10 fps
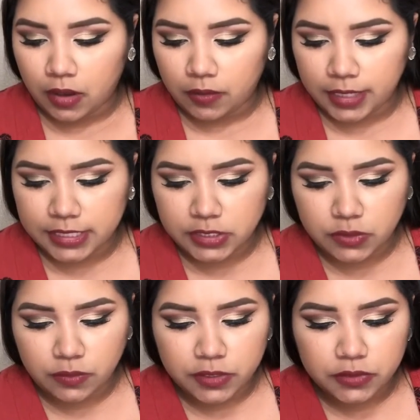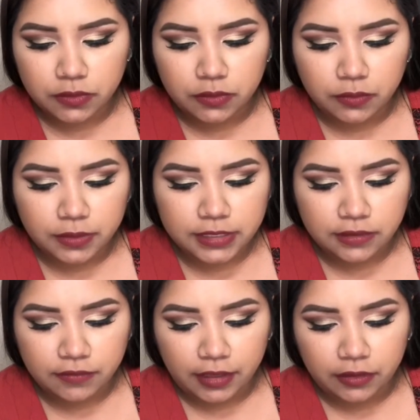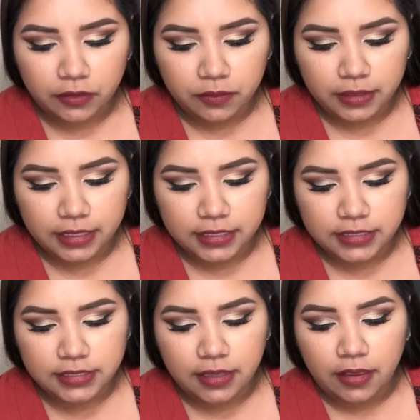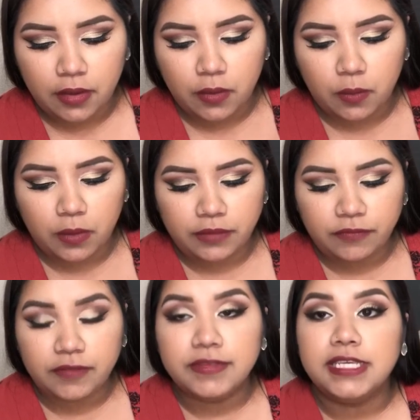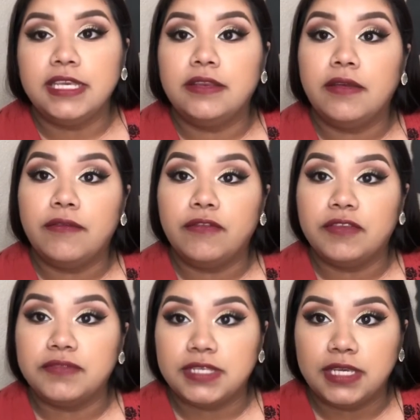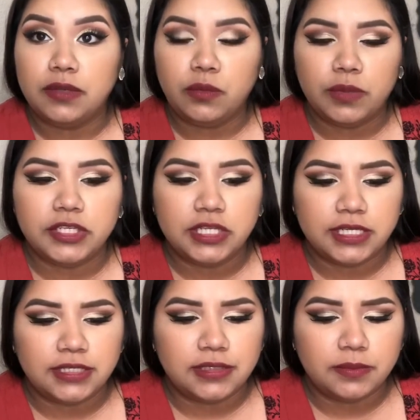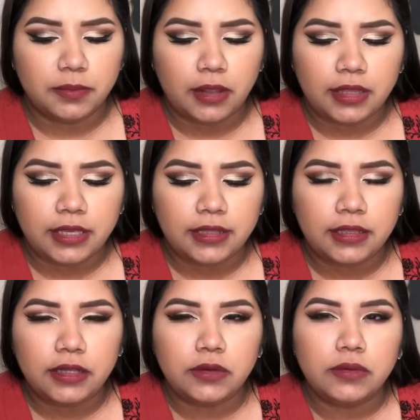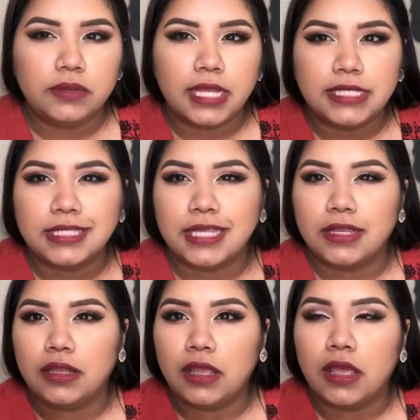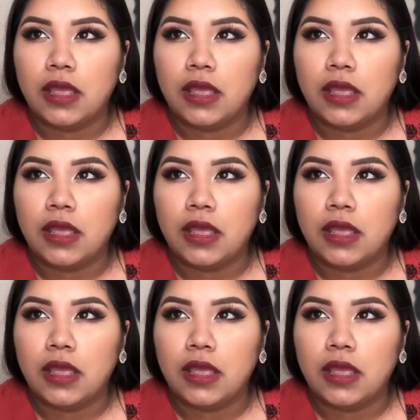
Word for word: Okay, so the total retail value is 115.15, which is probably a little less than